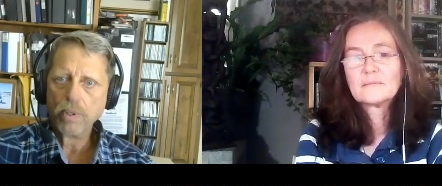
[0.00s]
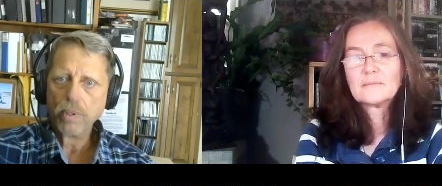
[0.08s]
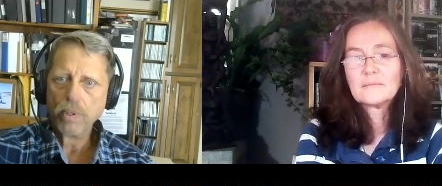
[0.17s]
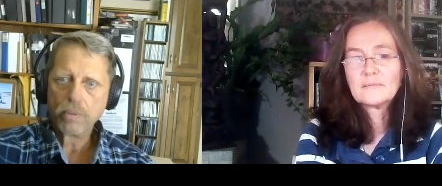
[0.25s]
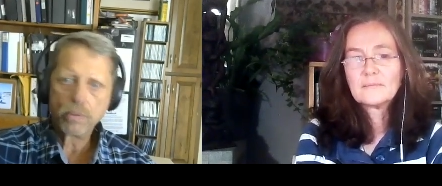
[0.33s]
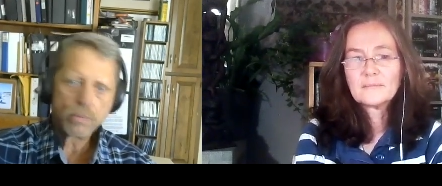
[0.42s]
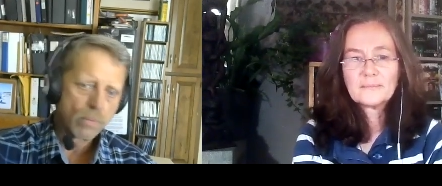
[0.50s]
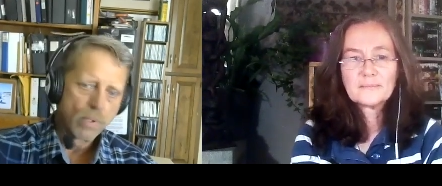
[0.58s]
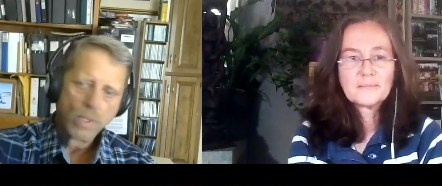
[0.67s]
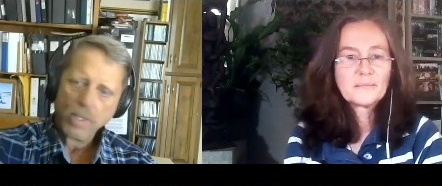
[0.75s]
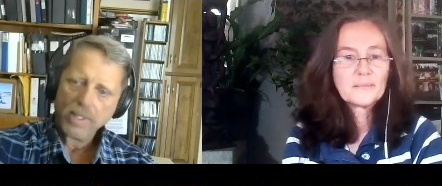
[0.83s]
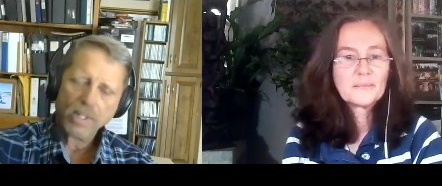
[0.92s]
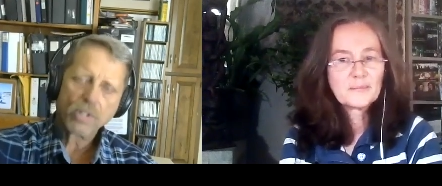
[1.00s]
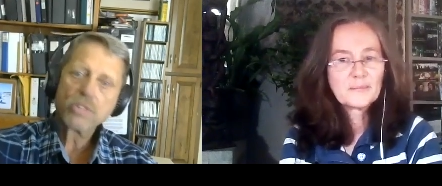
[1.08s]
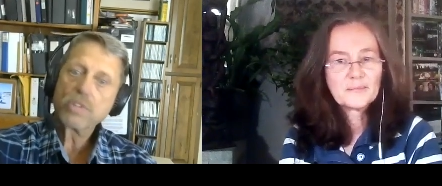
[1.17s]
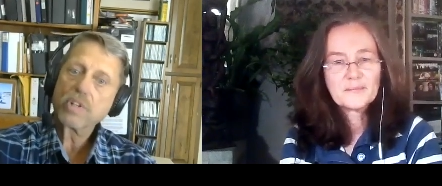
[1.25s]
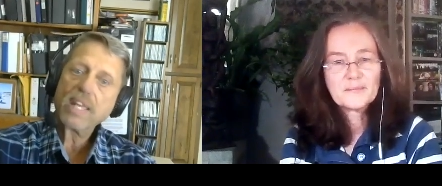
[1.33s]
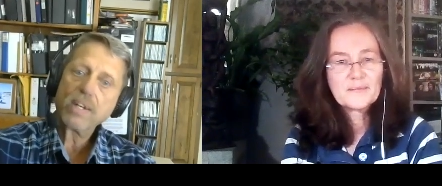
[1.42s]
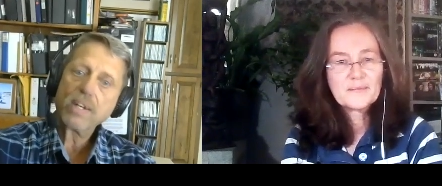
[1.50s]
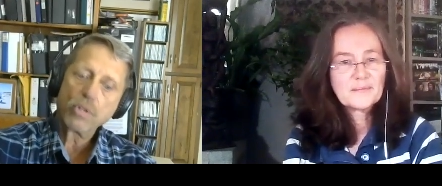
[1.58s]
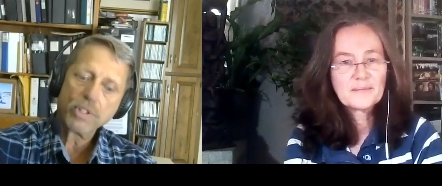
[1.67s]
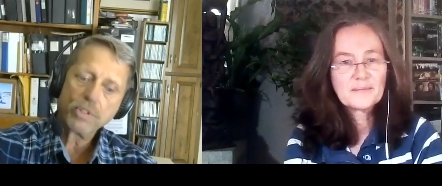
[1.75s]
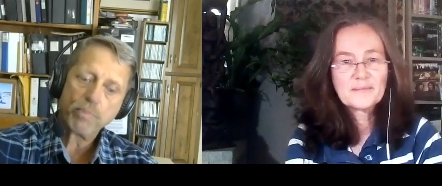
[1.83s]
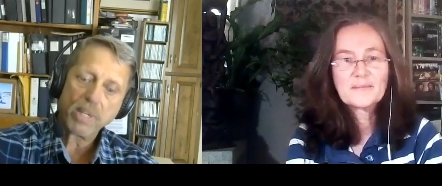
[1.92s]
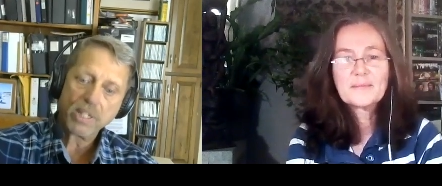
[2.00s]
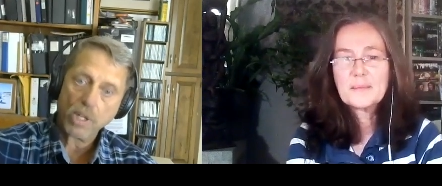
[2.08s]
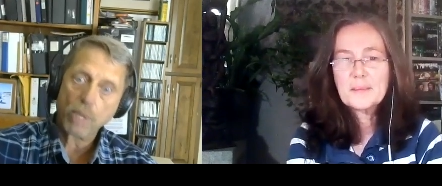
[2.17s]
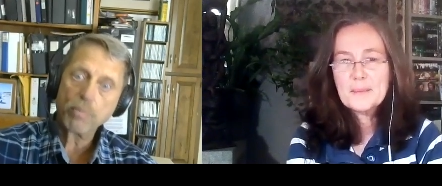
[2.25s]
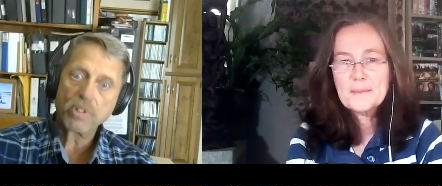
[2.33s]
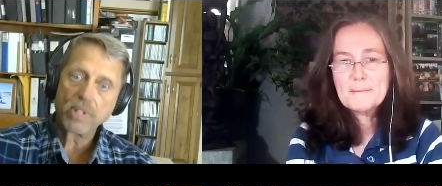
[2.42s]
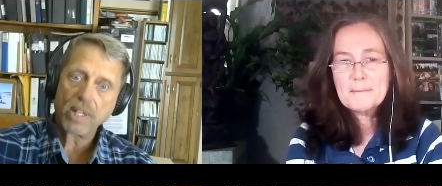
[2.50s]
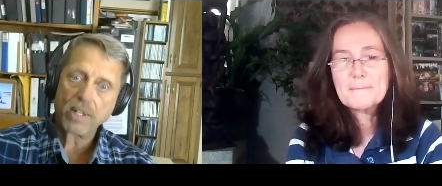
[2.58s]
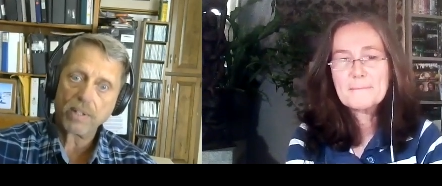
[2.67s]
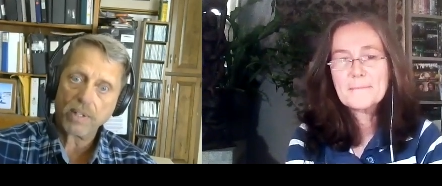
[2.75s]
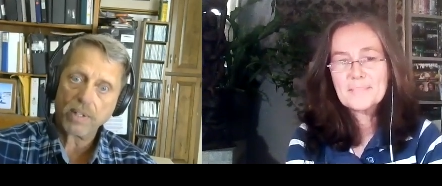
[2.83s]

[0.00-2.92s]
Speaker 1: Just, you know, because they're getting all these big numbers out of there.